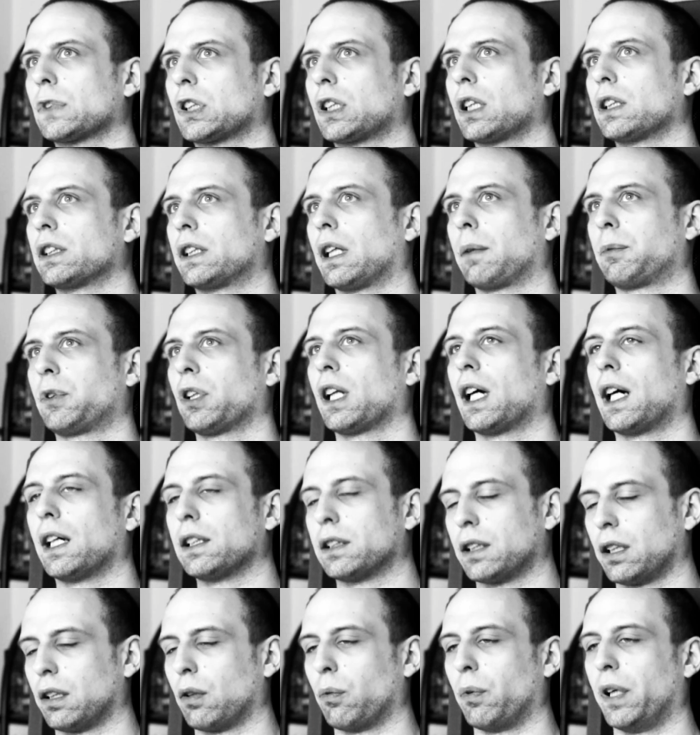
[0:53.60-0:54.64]

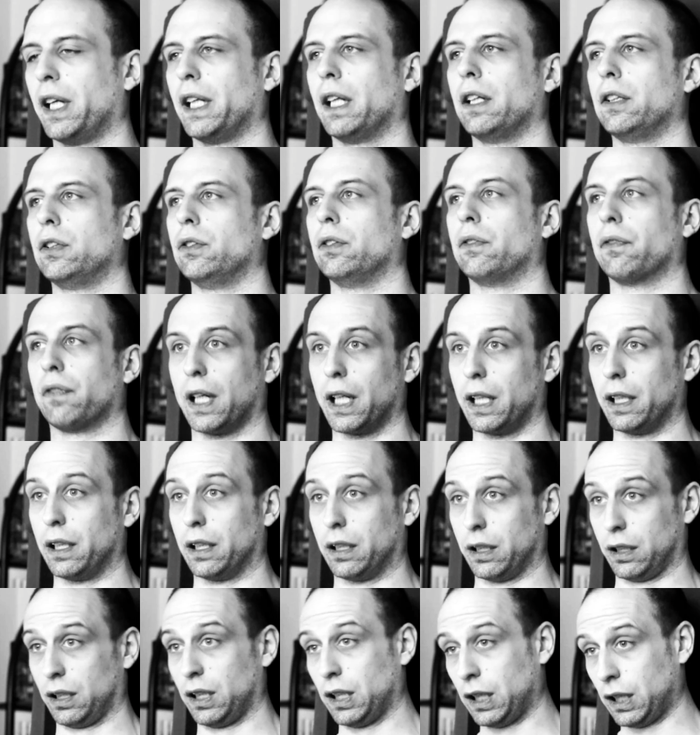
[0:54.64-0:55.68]
conceptualized in a way that you'd
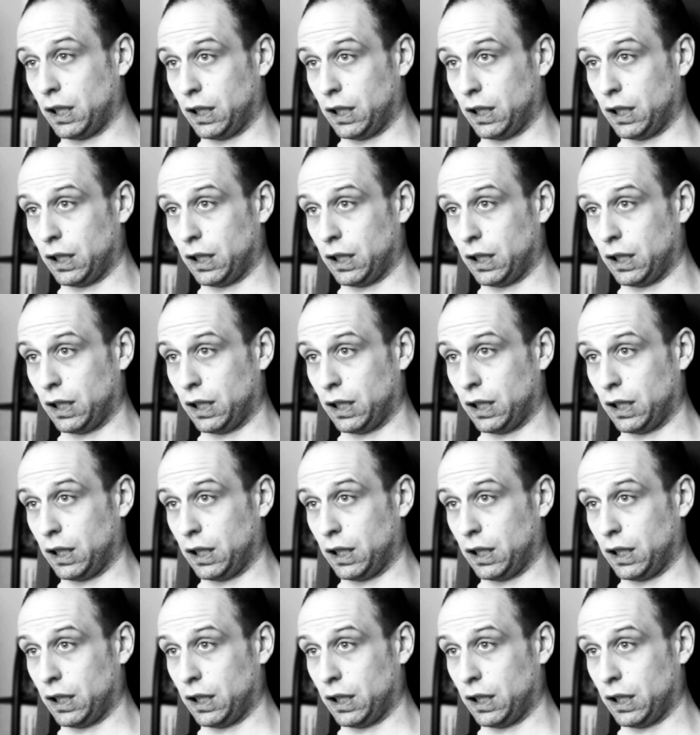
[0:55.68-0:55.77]
find